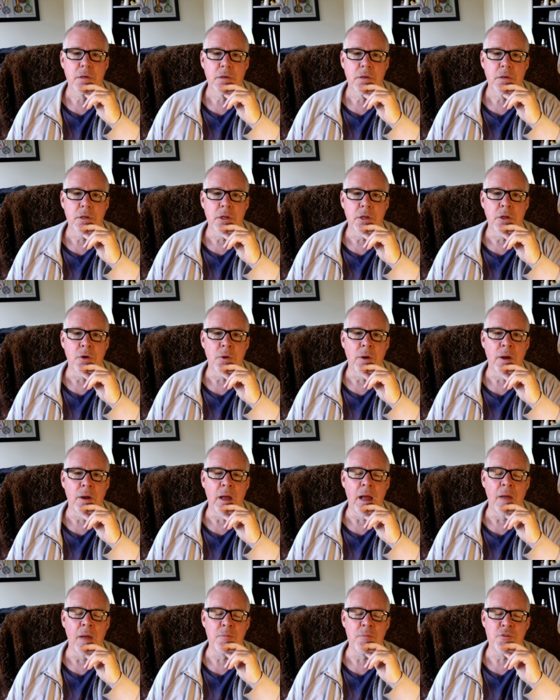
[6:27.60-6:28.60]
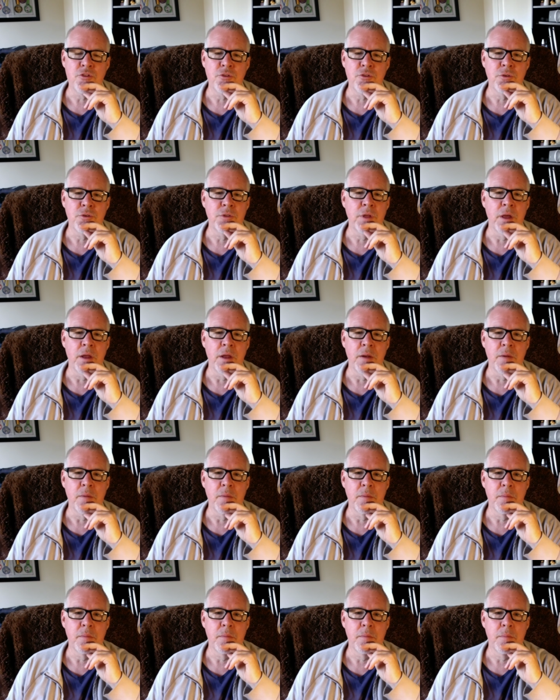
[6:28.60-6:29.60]
You know, I'm sure that
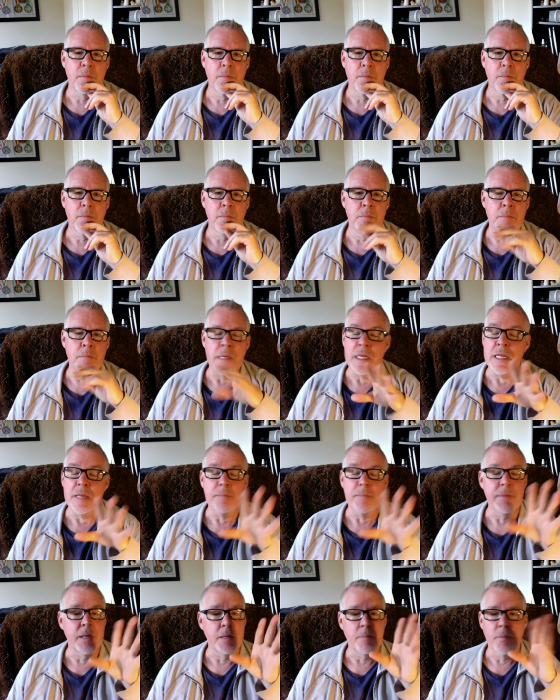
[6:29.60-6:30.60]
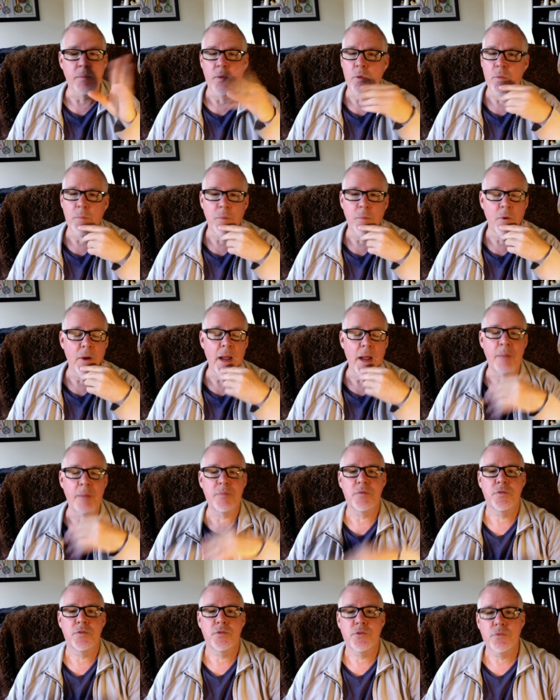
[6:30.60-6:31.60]
many people,
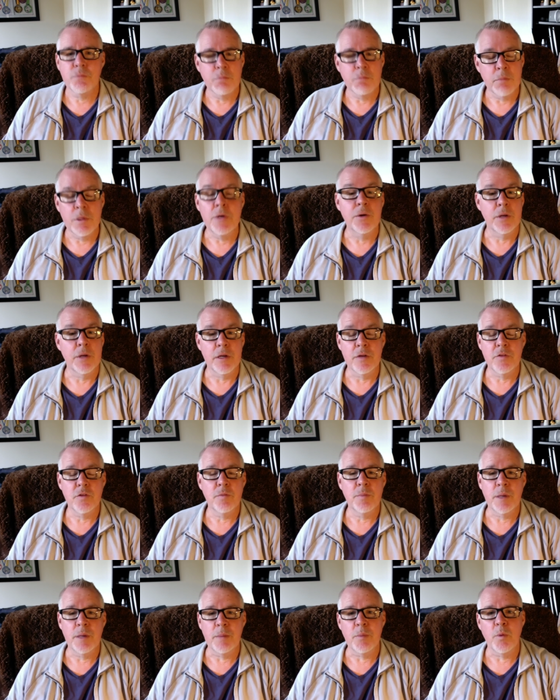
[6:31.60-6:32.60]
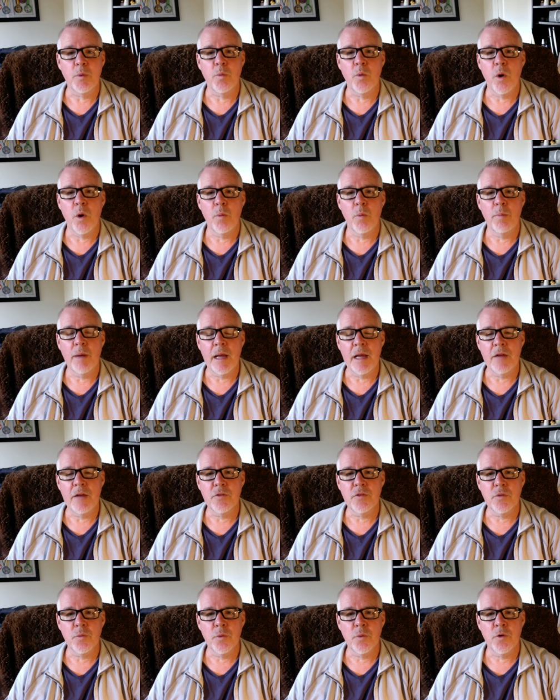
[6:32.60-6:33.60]
perhaps millions of people, walk past
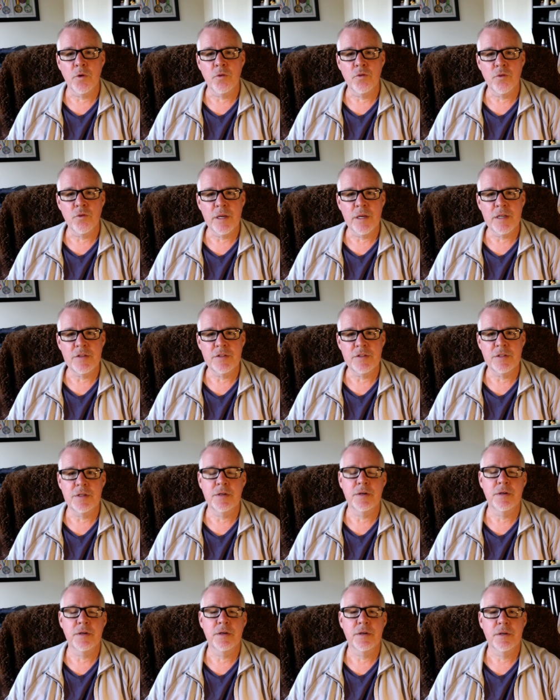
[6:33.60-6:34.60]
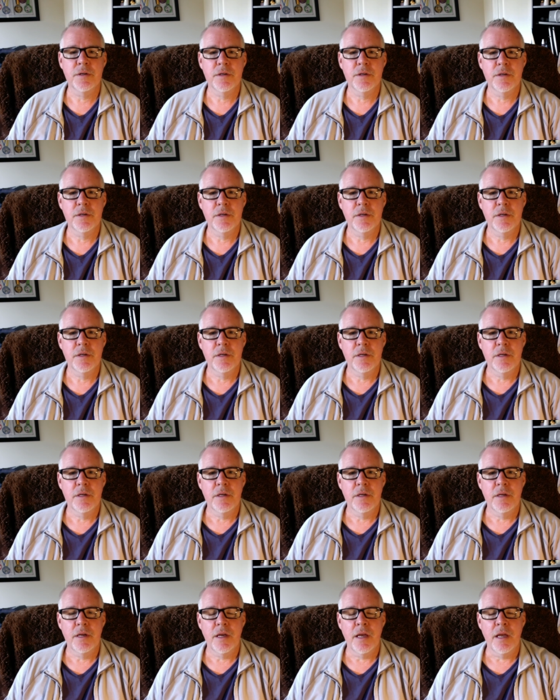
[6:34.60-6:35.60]
the World Trade Center
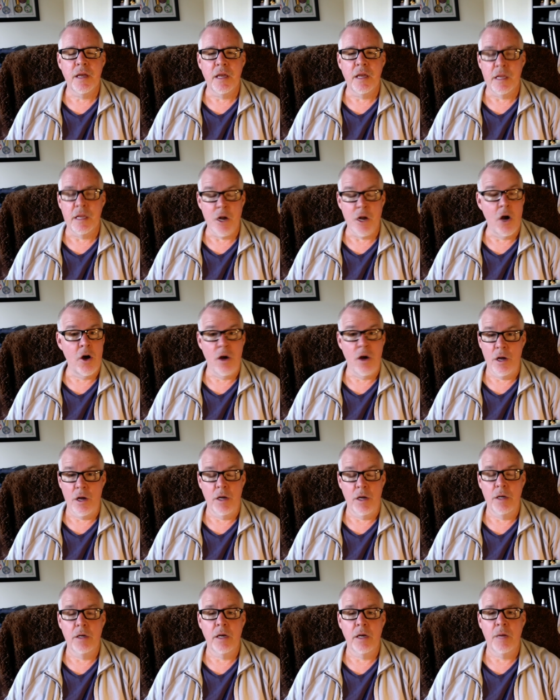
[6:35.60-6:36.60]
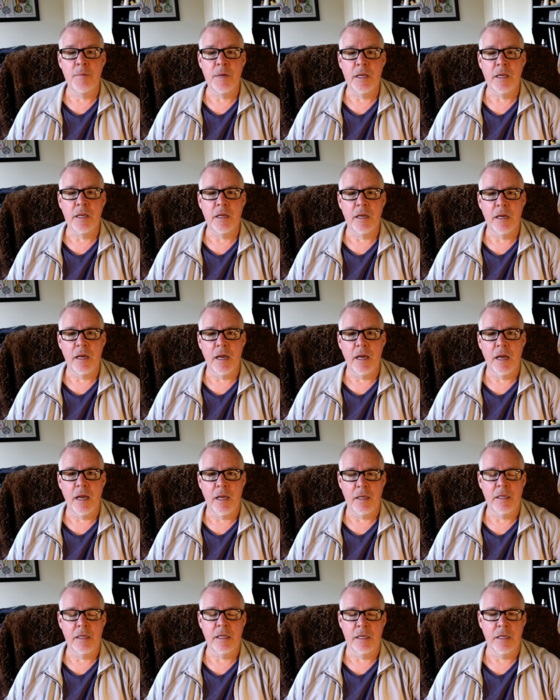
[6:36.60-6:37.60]
in awe. I mean, I
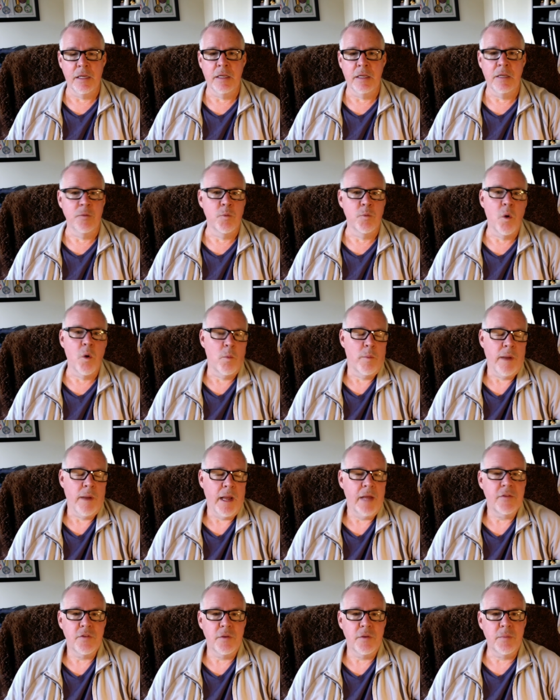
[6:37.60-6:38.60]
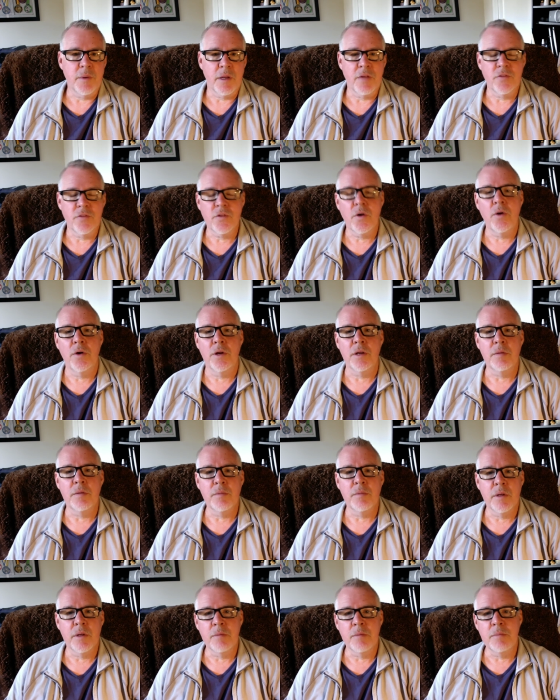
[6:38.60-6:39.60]
did. I didn't walk past it, but I saw it in
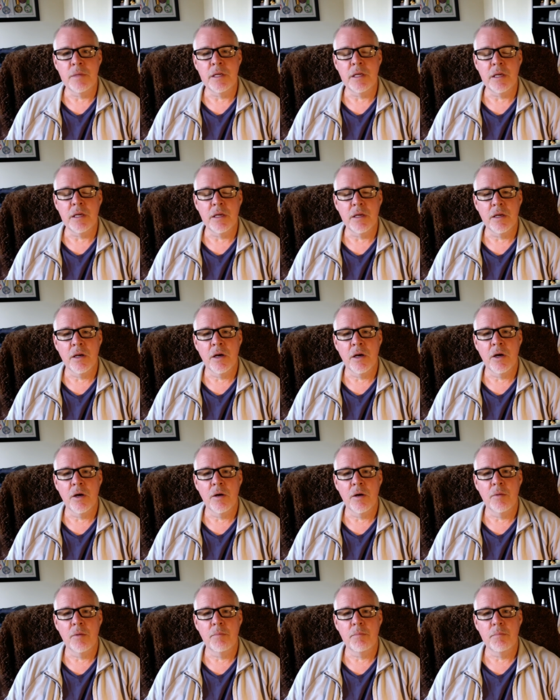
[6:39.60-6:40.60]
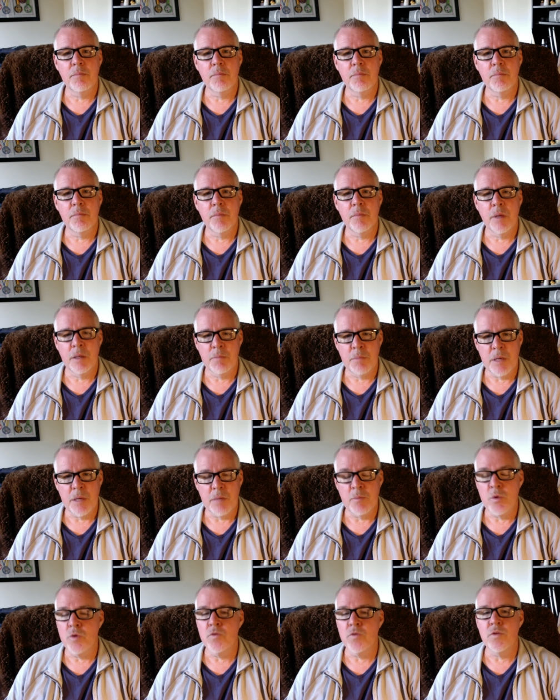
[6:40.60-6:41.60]
in many um, in many
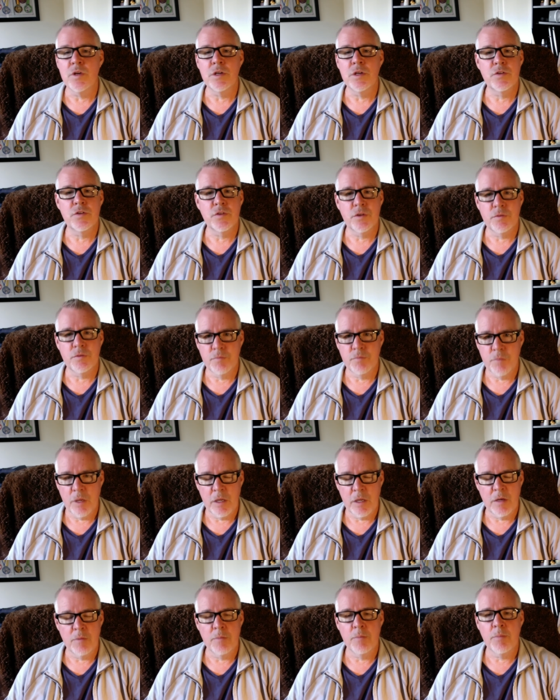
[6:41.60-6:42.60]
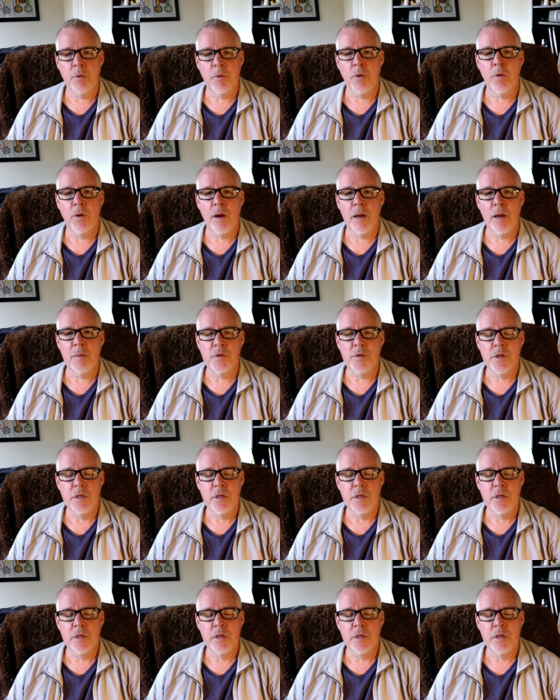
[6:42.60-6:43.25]
movies and and programs.